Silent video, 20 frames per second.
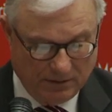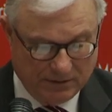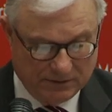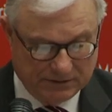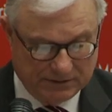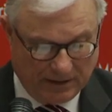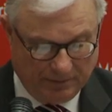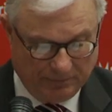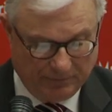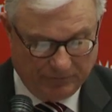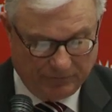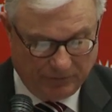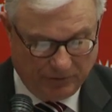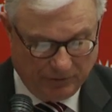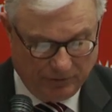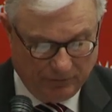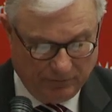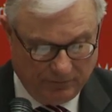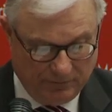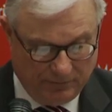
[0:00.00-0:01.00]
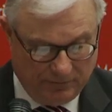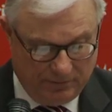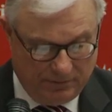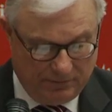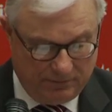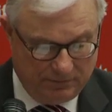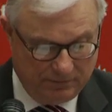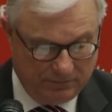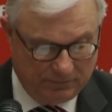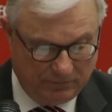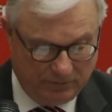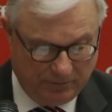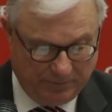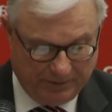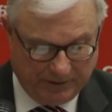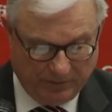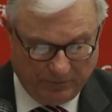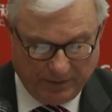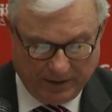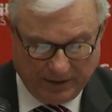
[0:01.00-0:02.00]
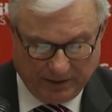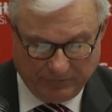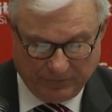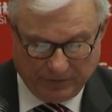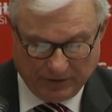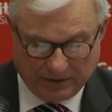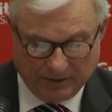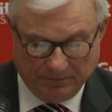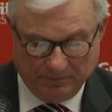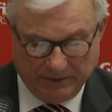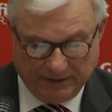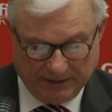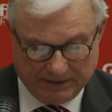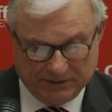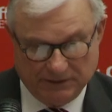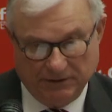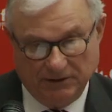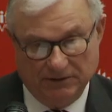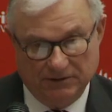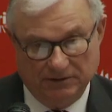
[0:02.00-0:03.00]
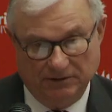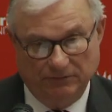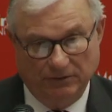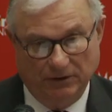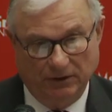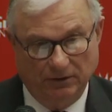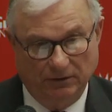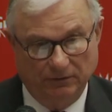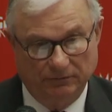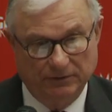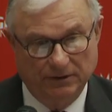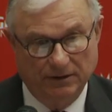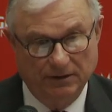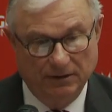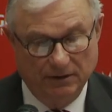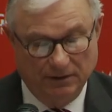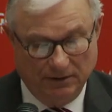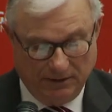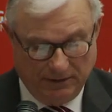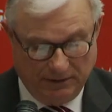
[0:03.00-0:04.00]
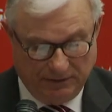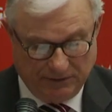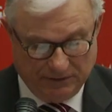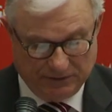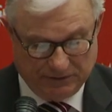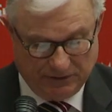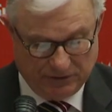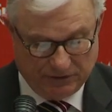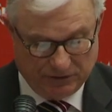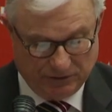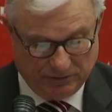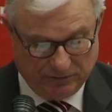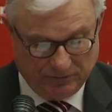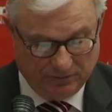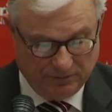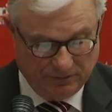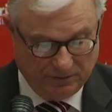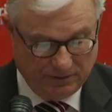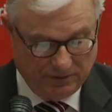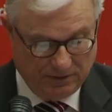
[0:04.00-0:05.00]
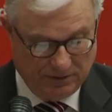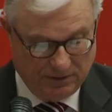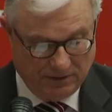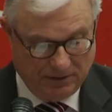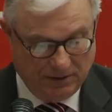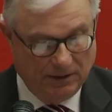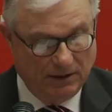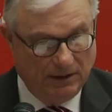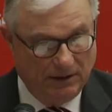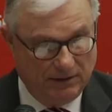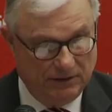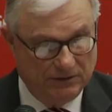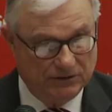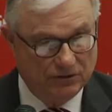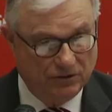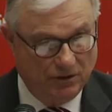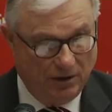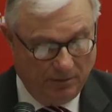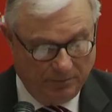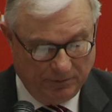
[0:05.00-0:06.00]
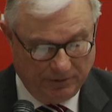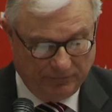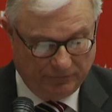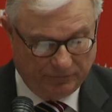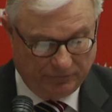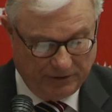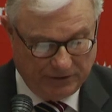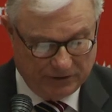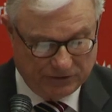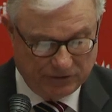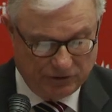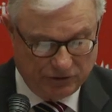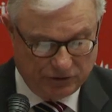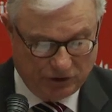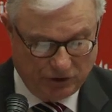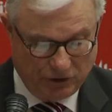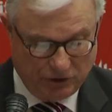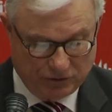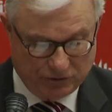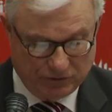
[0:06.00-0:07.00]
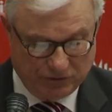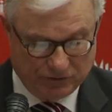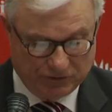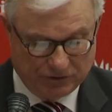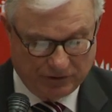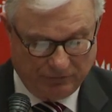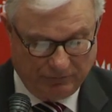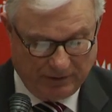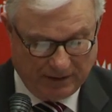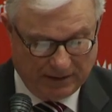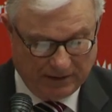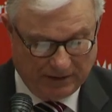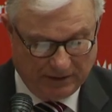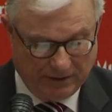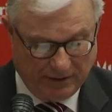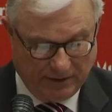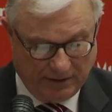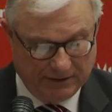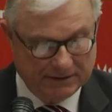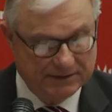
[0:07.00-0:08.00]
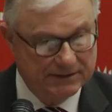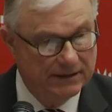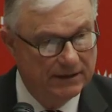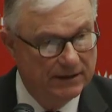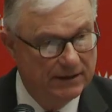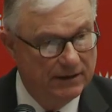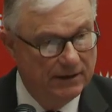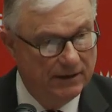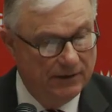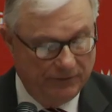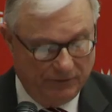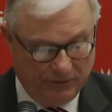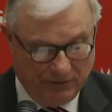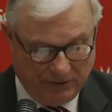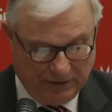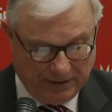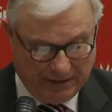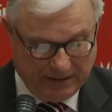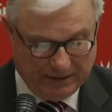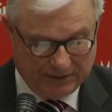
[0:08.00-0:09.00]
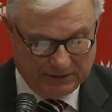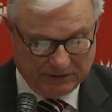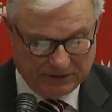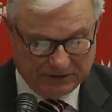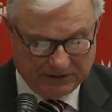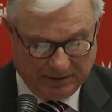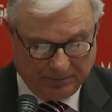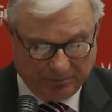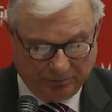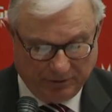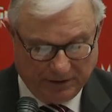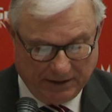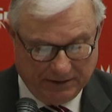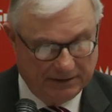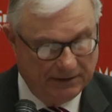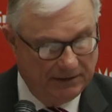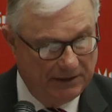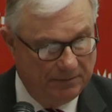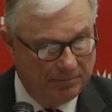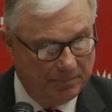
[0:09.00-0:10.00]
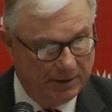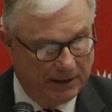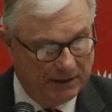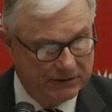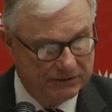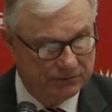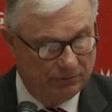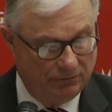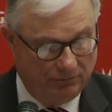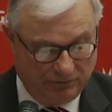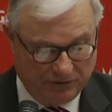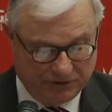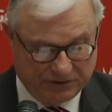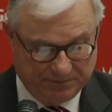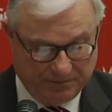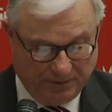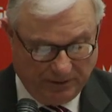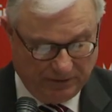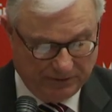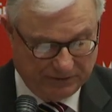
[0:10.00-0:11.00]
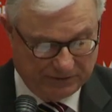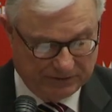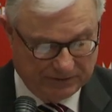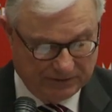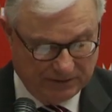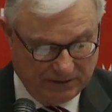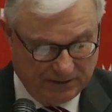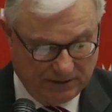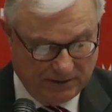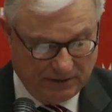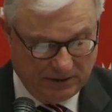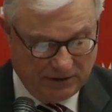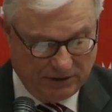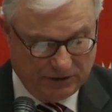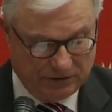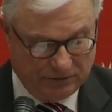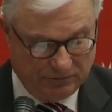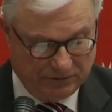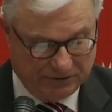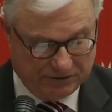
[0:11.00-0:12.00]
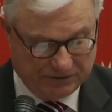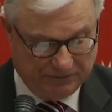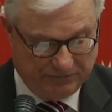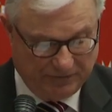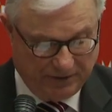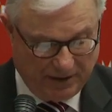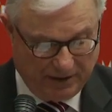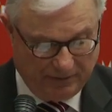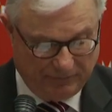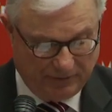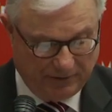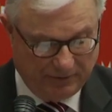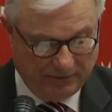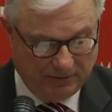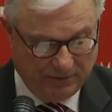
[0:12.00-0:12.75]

Some of you will be aware of the complexities involved in this issue. It is common for institutions to recognise the need to separate any pastoral response to a survivor